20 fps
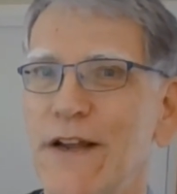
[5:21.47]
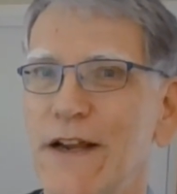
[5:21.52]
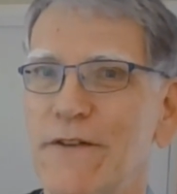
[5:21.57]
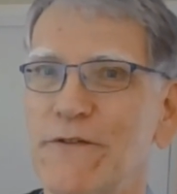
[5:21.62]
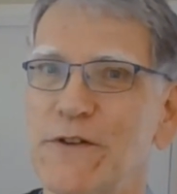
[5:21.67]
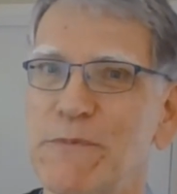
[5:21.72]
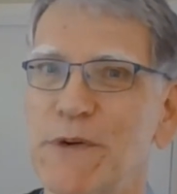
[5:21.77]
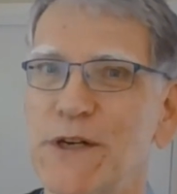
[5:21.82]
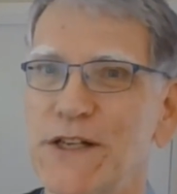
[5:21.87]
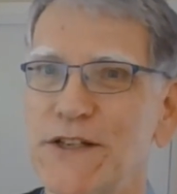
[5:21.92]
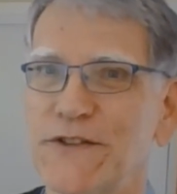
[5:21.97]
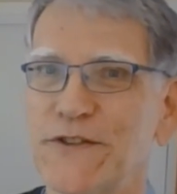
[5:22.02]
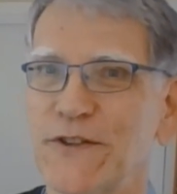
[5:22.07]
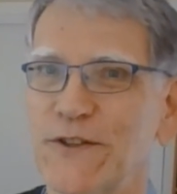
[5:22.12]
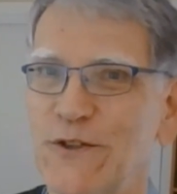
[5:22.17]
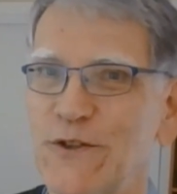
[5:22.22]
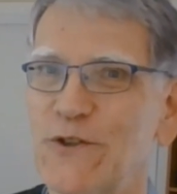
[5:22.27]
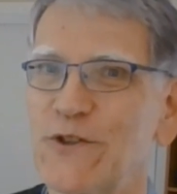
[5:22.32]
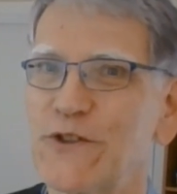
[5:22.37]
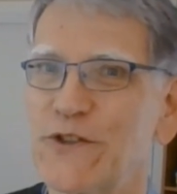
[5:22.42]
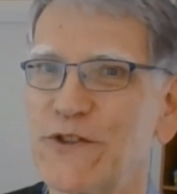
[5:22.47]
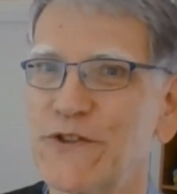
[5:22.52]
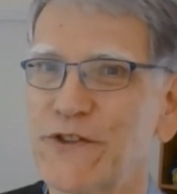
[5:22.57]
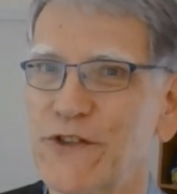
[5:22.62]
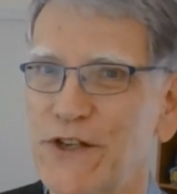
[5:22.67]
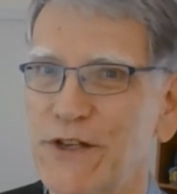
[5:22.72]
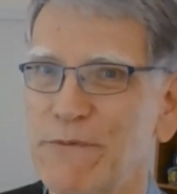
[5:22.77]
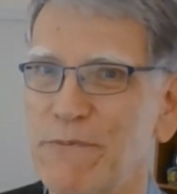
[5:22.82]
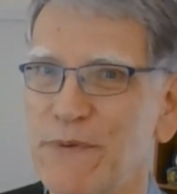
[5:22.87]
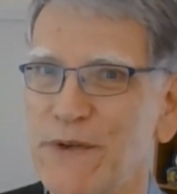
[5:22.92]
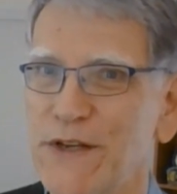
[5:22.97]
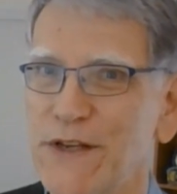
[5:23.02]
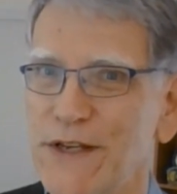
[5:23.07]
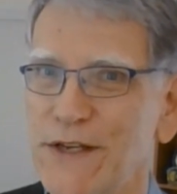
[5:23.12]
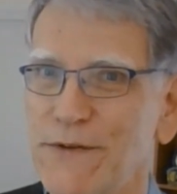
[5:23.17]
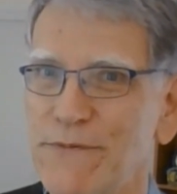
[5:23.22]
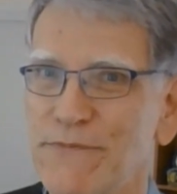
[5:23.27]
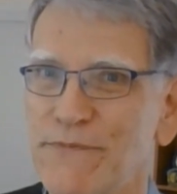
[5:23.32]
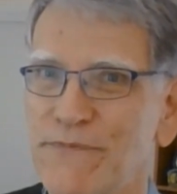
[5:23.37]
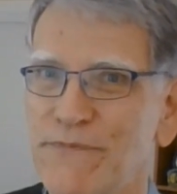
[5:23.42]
everybody's solutions can be.